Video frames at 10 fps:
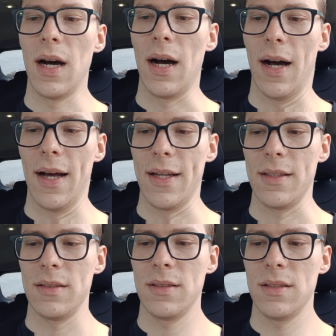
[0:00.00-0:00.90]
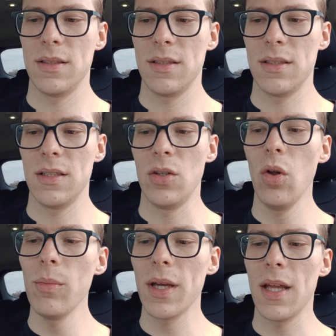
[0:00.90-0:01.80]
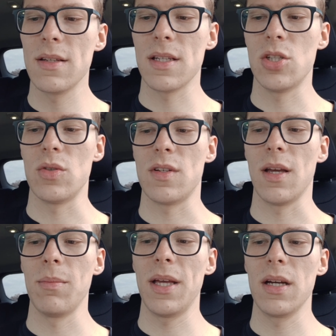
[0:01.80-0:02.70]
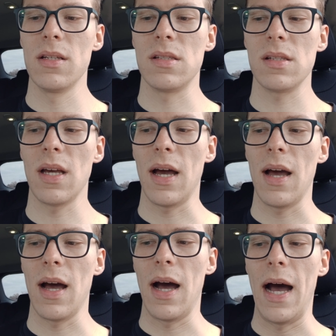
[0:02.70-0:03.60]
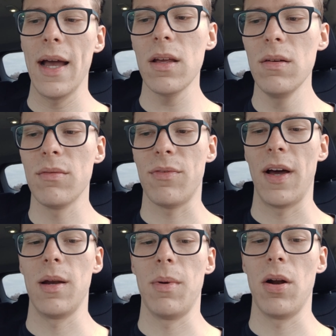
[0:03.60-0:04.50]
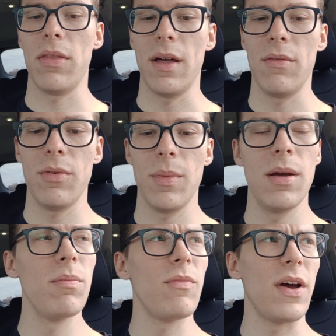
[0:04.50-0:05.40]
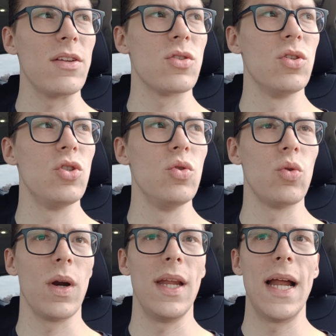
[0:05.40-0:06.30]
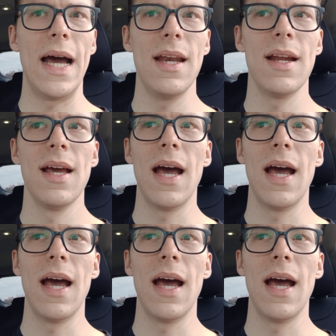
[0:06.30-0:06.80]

Nolan McKenna's interesting because I couldn't find a marathon from him faster than 2:29.